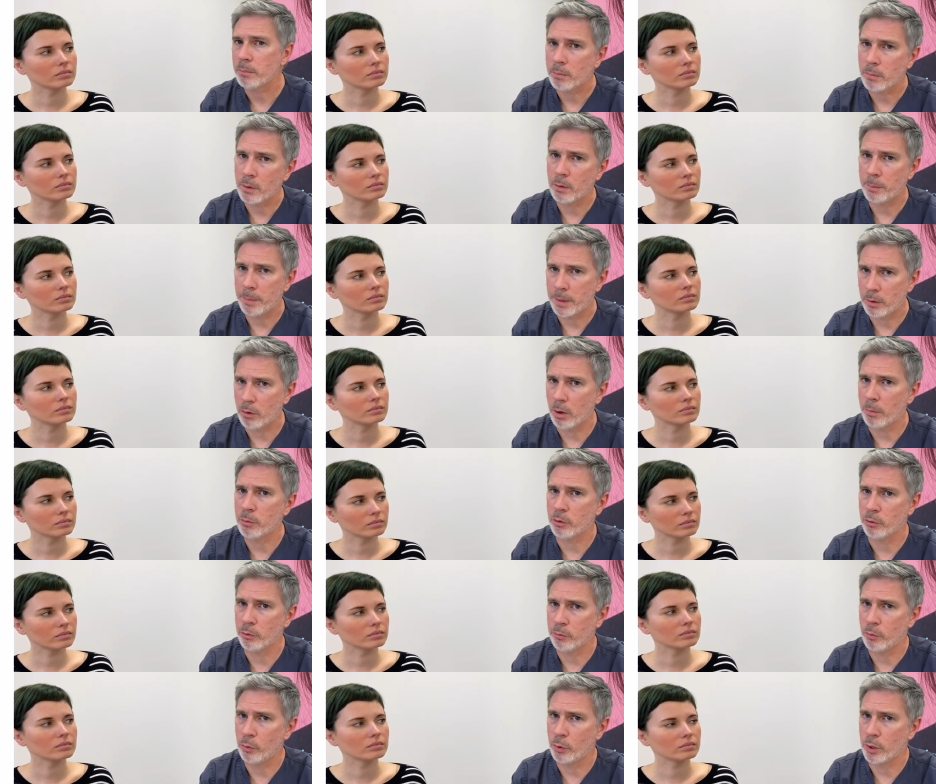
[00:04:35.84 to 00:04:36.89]
Speaker 1: there are better
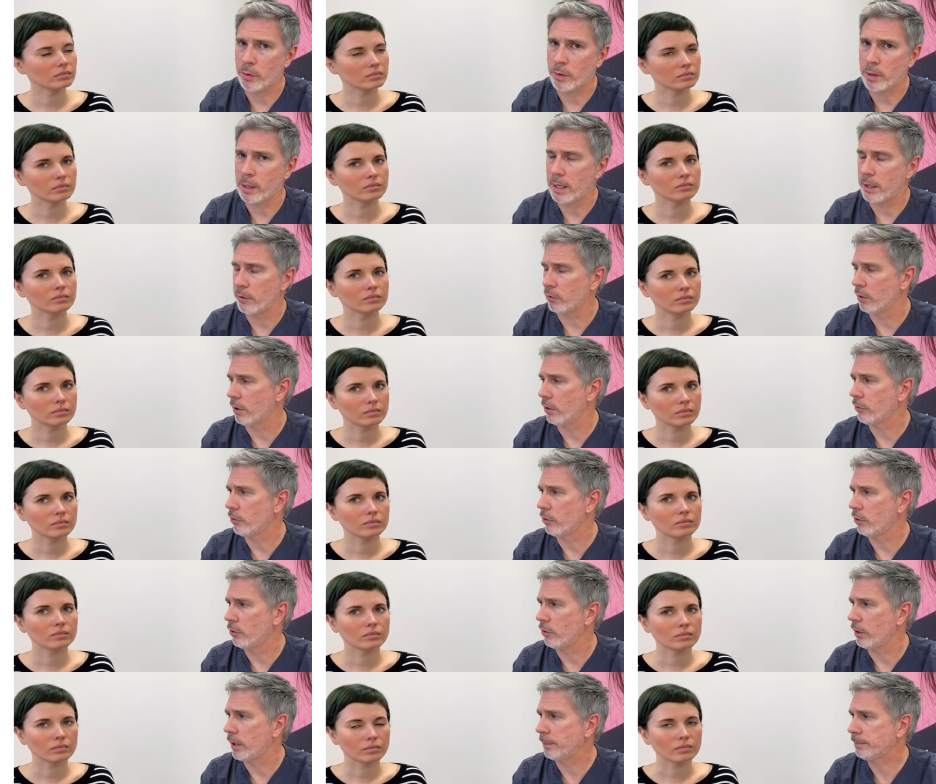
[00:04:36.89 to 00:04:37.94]
options for you than laser eye
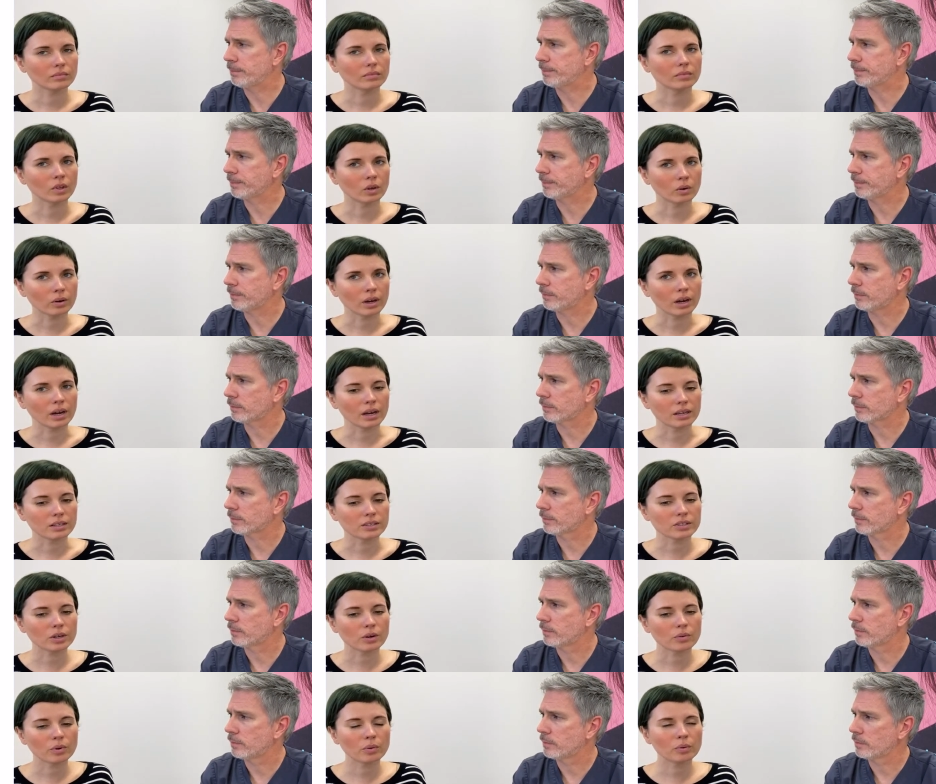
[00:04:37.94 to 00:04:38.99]
surgery.
Speaker 2: Okay,
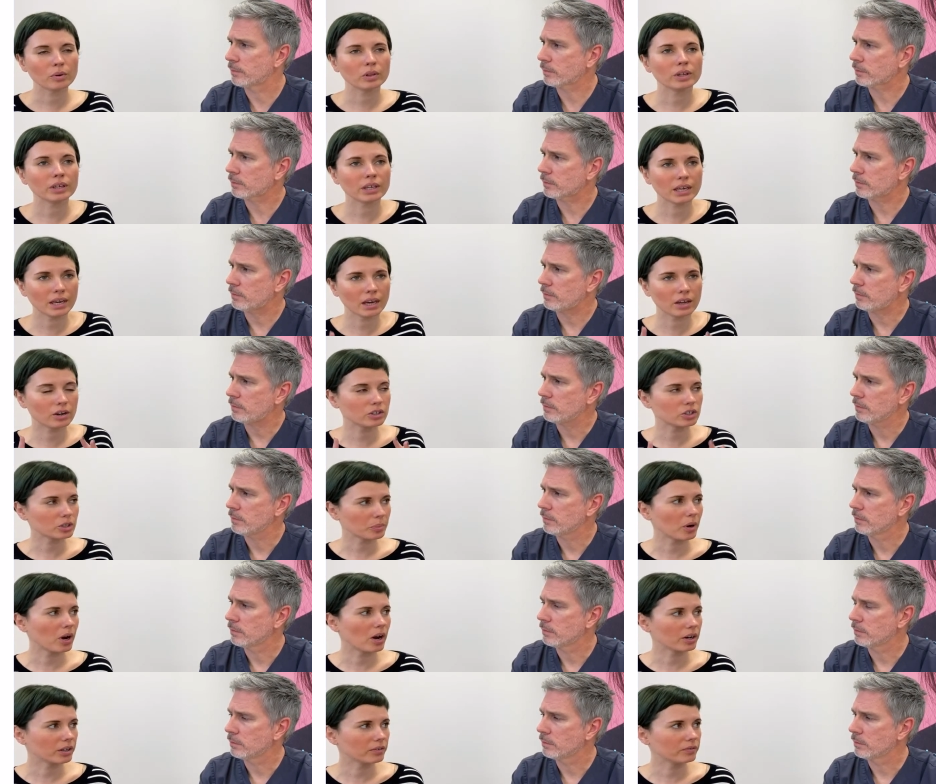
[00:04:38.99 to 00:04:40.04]
so when we're looking at our
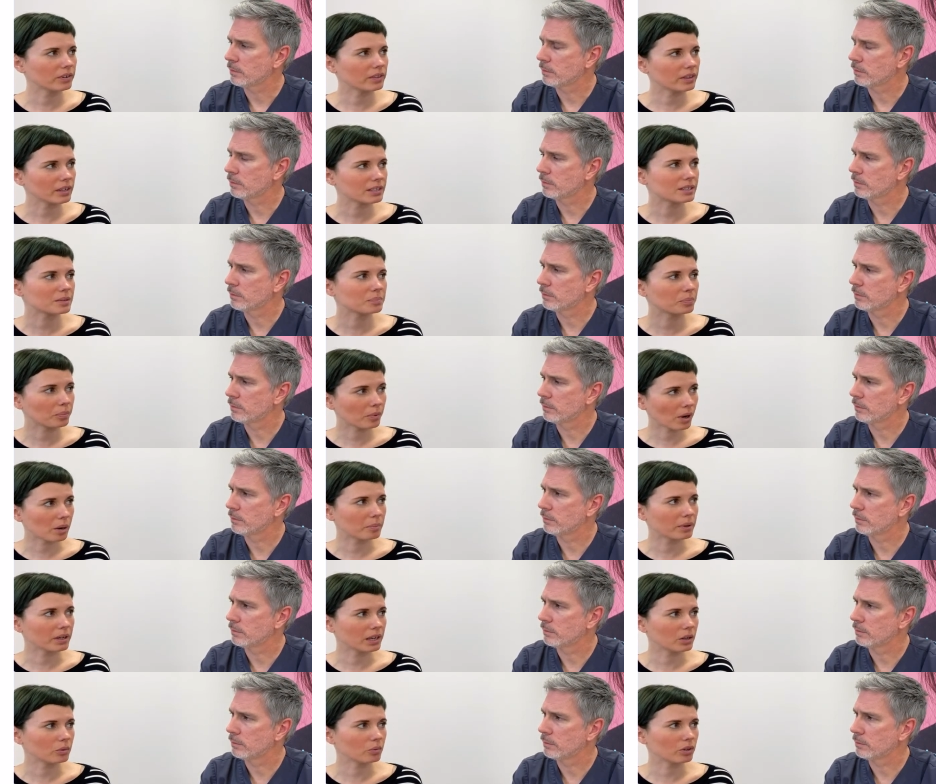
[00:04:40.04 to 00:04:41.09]
topography that's
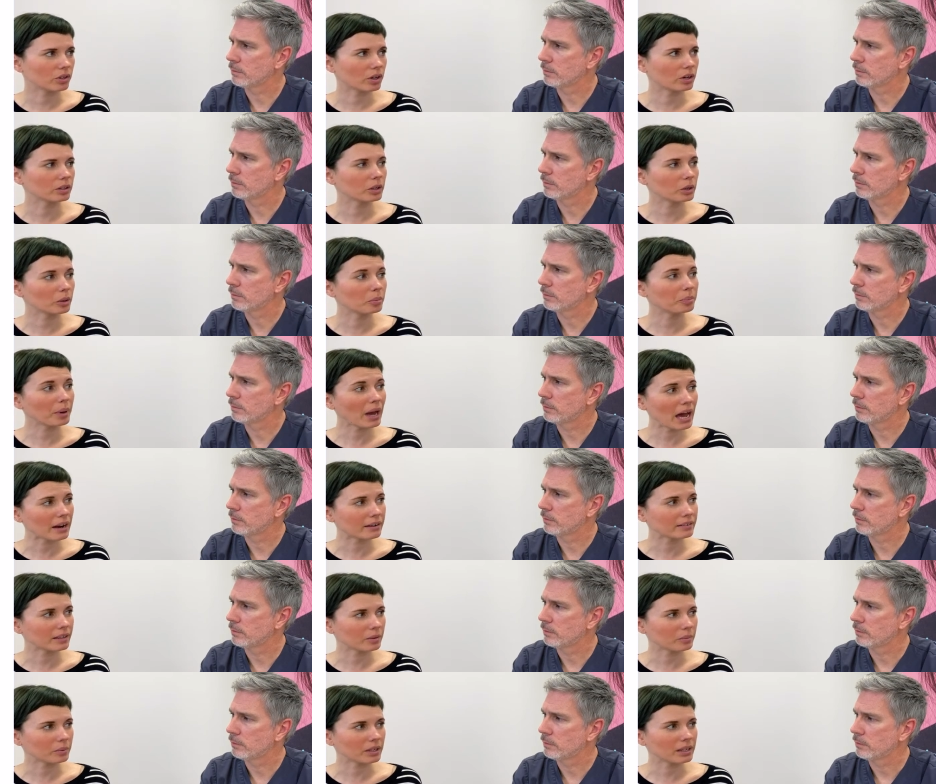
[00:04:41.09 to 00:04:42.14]
coming in with our little
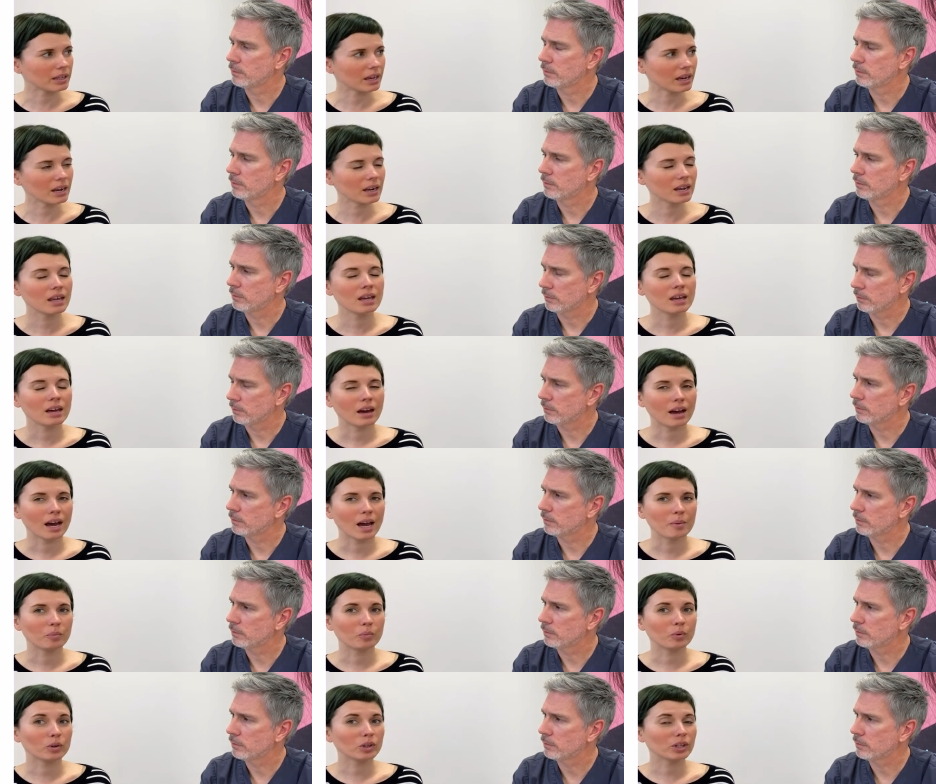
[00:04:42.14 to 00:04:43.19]
pack that we get,
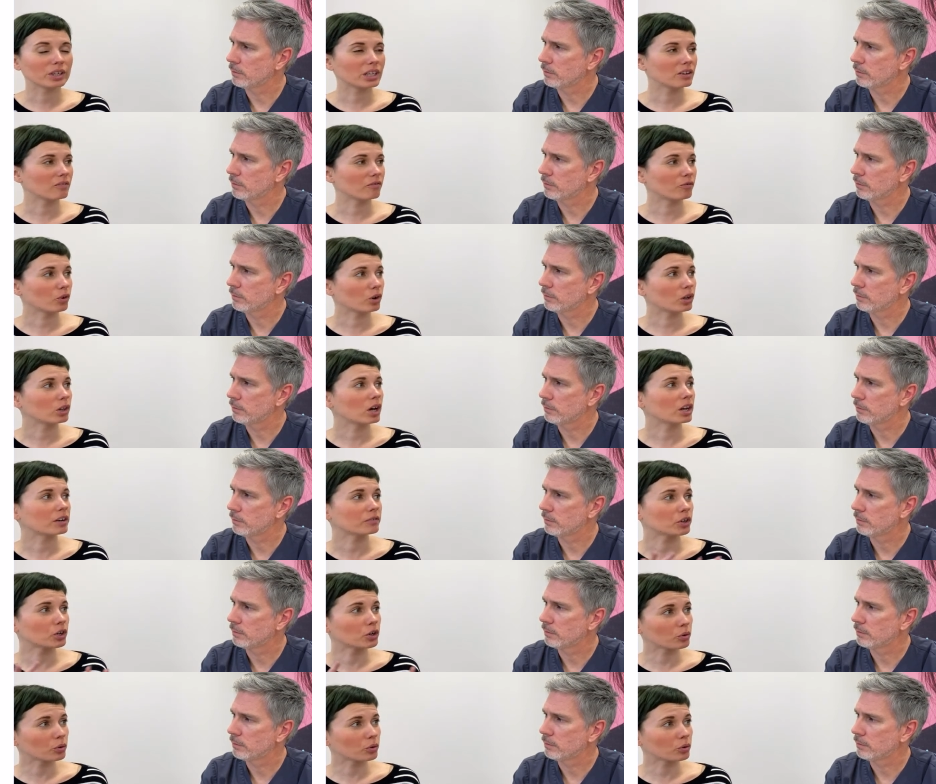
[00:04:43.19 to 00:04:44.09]
um, we're looking for a lot of